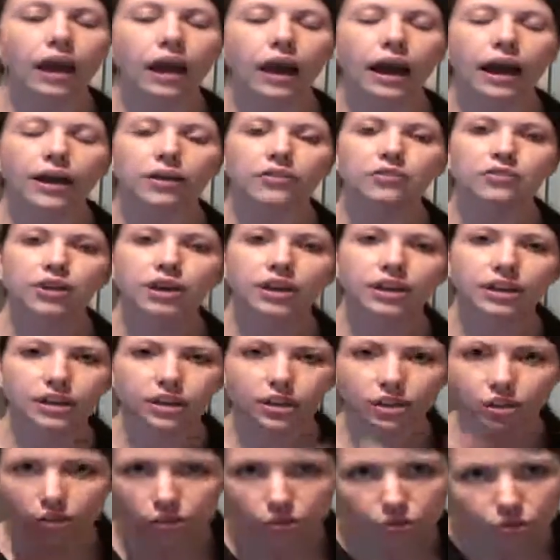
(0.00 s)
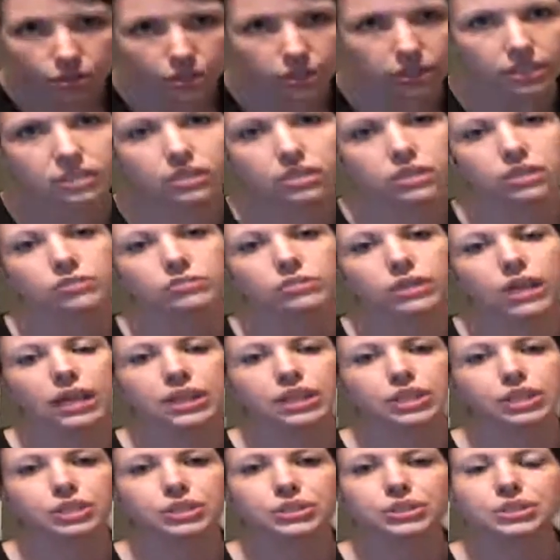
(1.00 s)
I've got a huge list of
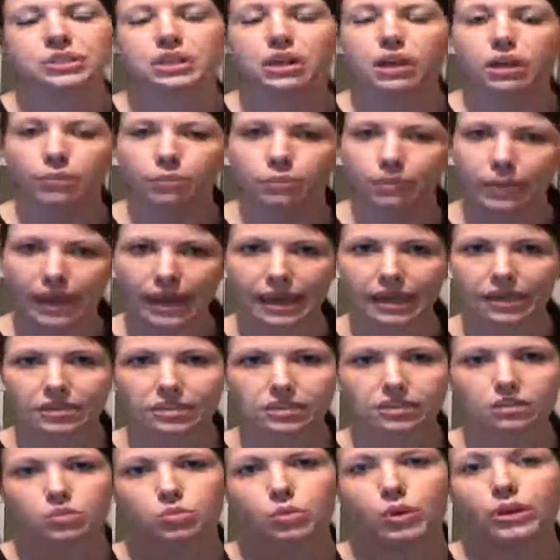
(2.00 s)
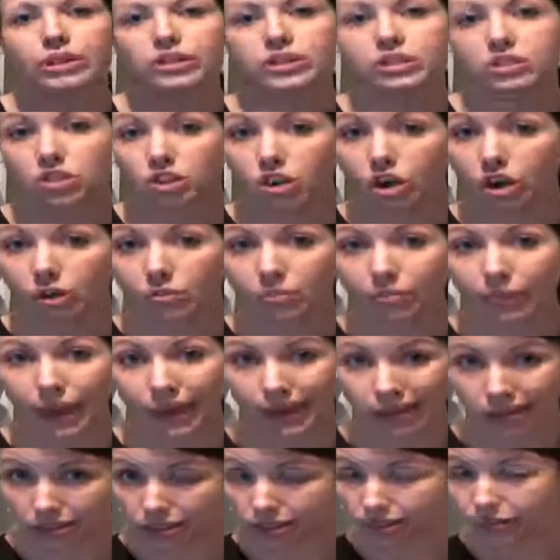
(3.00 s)
lenders, banks as well as non-banks.